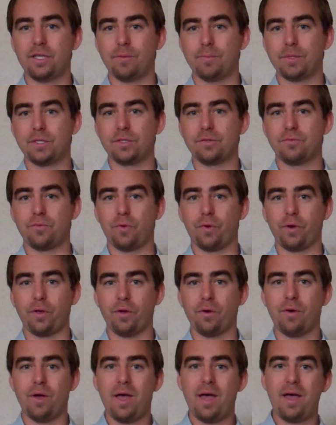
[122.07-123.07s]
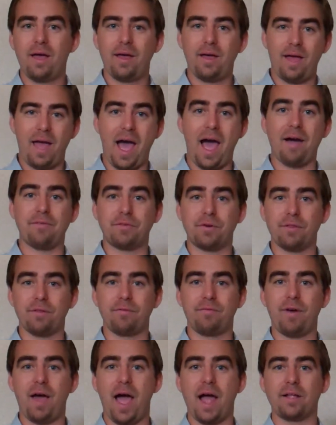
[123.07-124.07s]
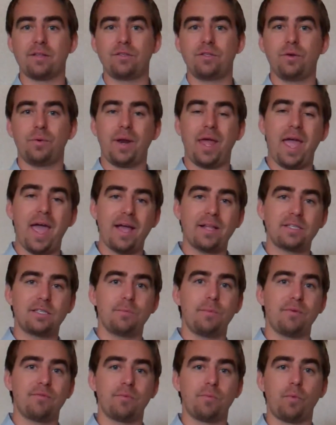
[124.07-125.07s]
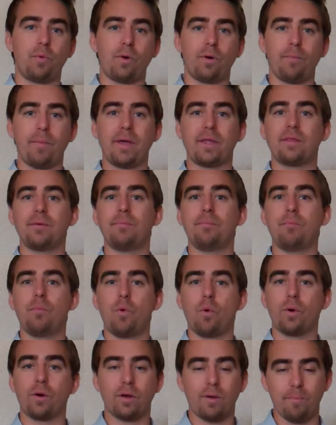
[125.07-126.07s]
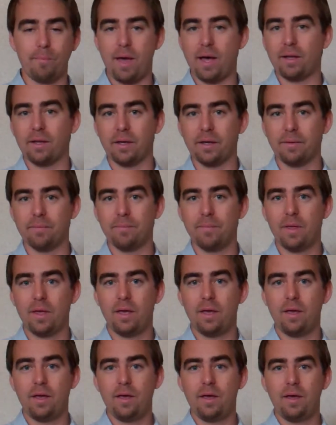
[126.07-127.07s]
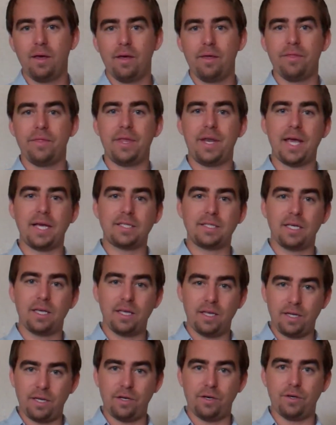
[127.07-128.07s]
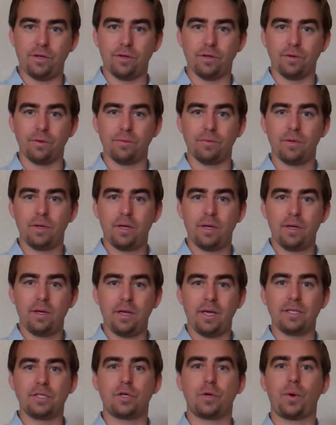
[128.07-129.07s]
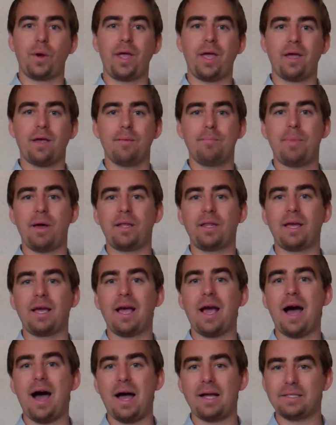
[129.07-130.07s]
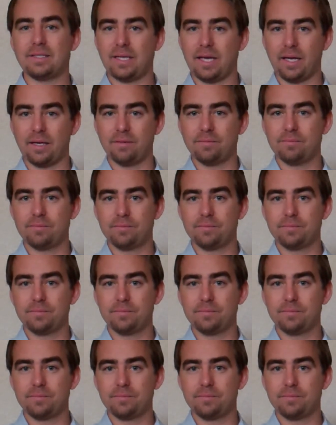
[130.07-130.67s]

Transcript: the images for you after the fact to enhance them even more and make them more compelling. The next thing you need to do is create compelling content.